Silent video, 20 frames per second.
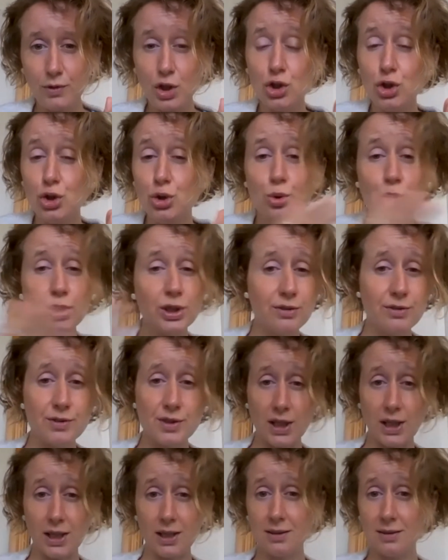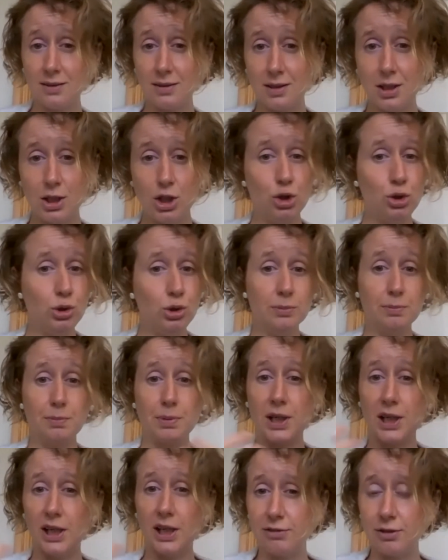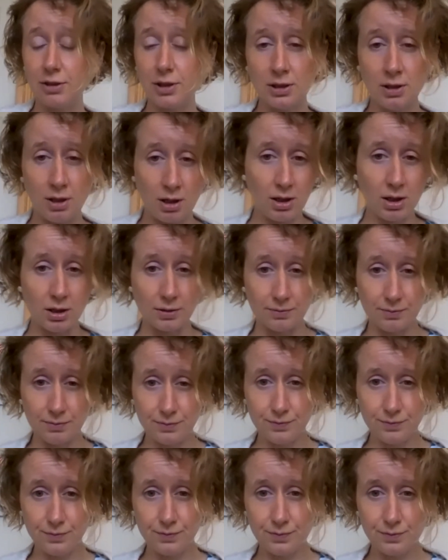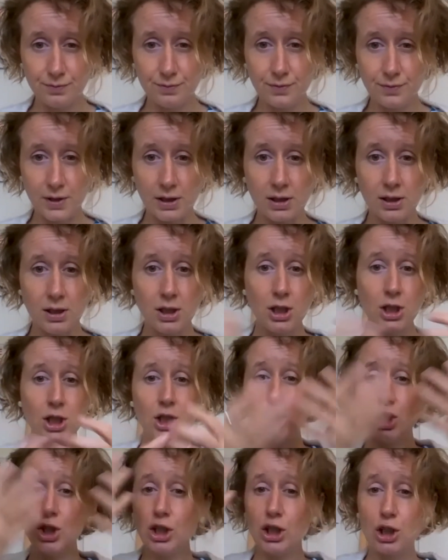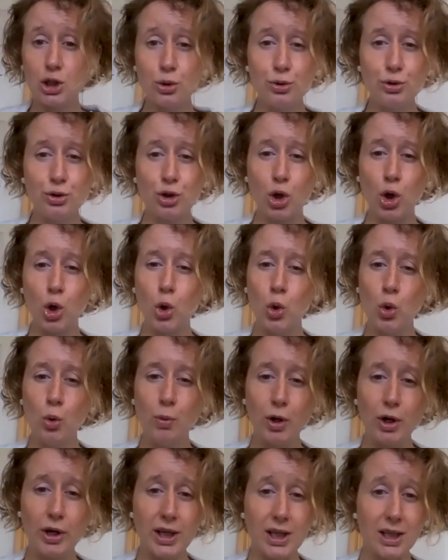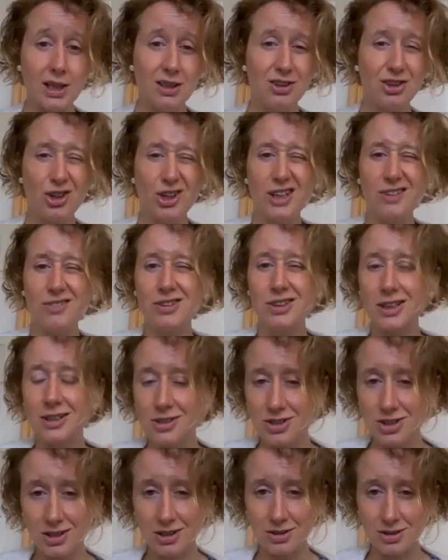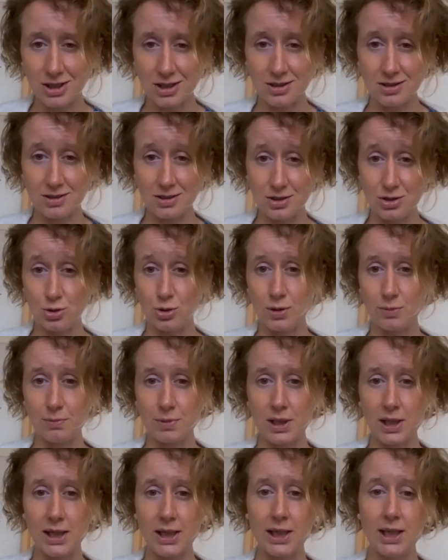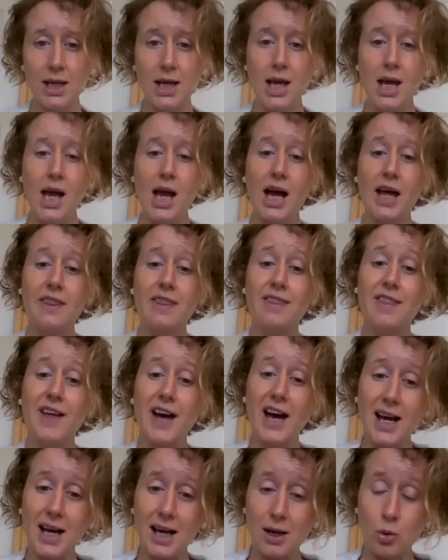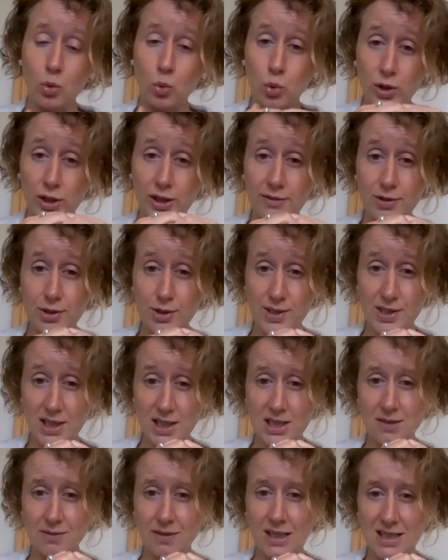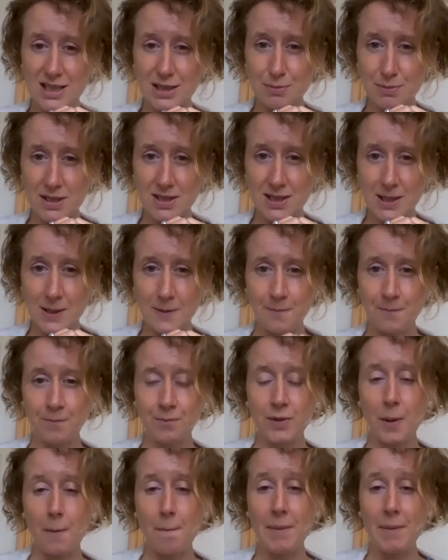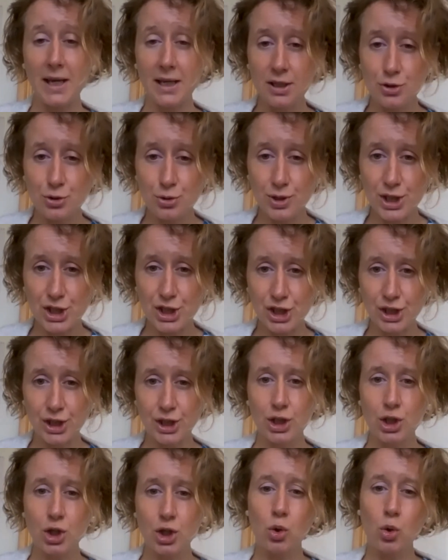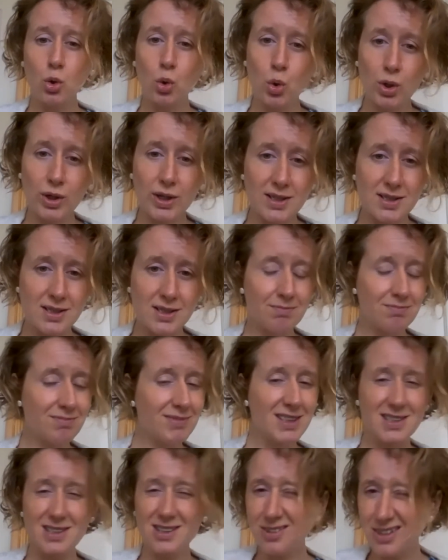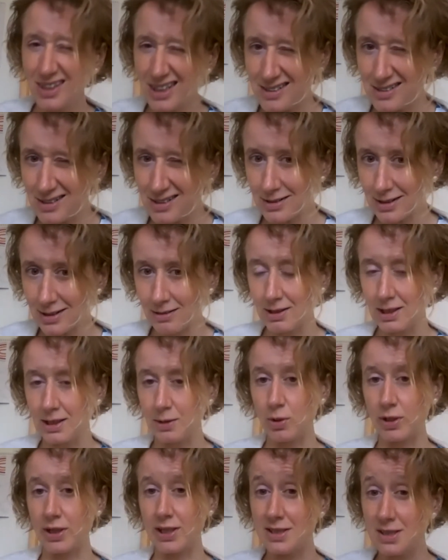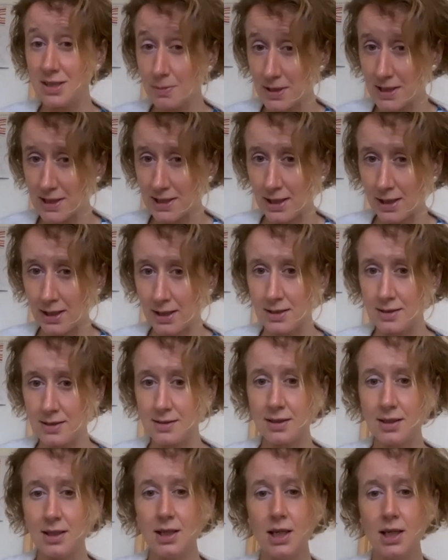You can have sex. You can play for an hour. Yeah. Including your whole body, not even touching the genitals, you can play. And that will give you a sense of intimacy. Penetration, orgasm, it's not necessarily where intimacy lies.